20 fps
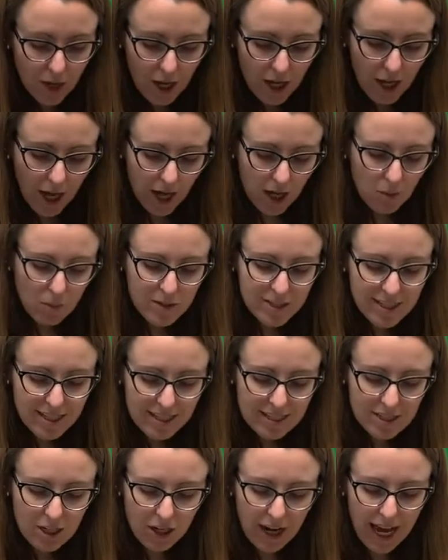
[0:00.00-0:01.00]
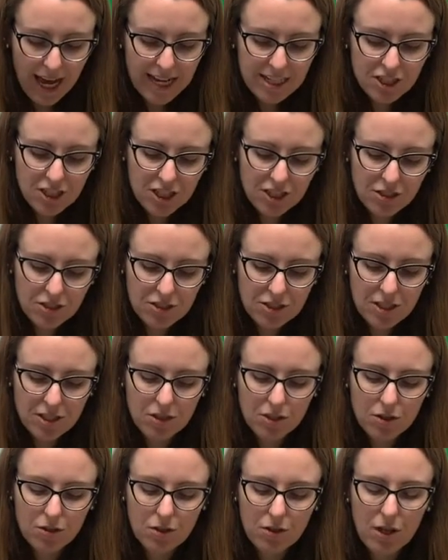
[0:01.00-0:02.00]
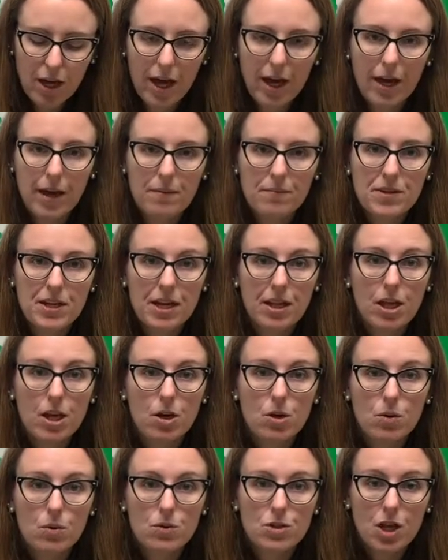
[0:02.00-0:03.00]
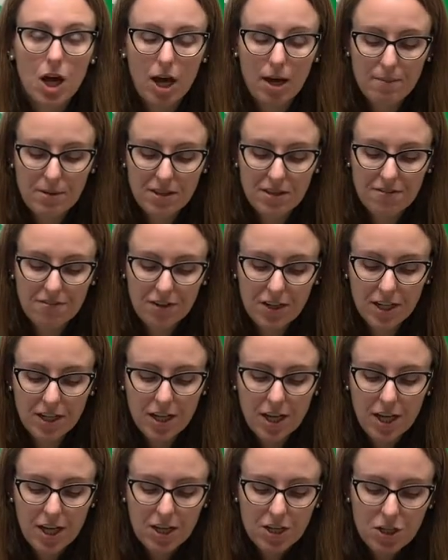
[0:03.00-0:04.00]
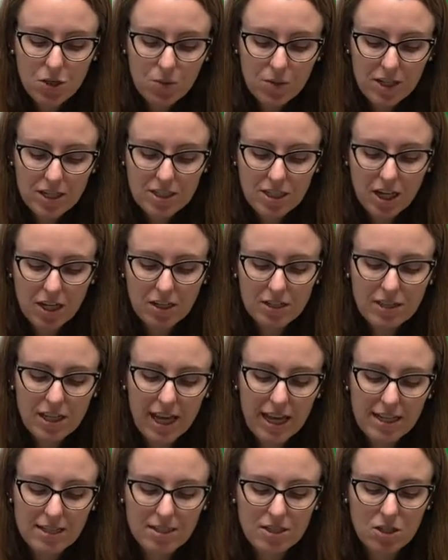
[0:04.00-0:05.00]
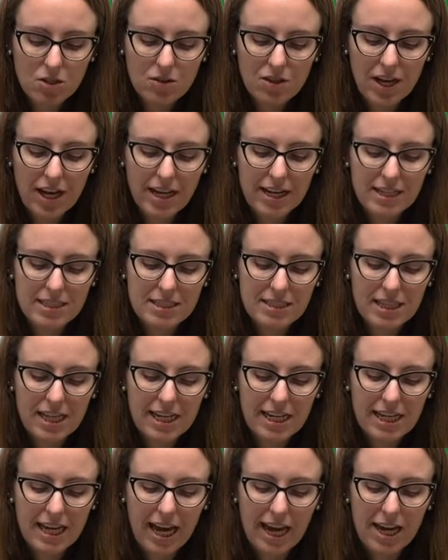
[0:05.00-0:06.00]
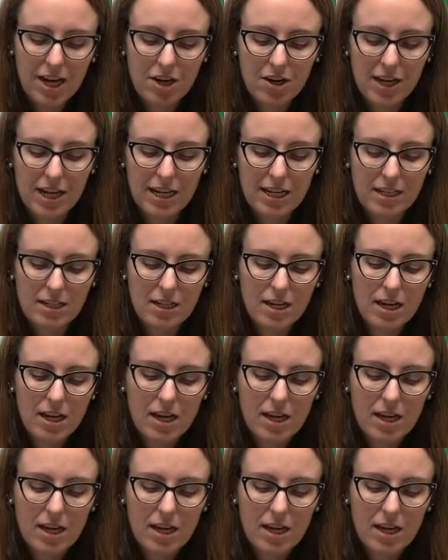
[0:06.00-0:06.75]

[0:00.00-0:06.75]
Once they start hatching, there's a little yellow knob on the front. You want to turn that so that it's letting air in.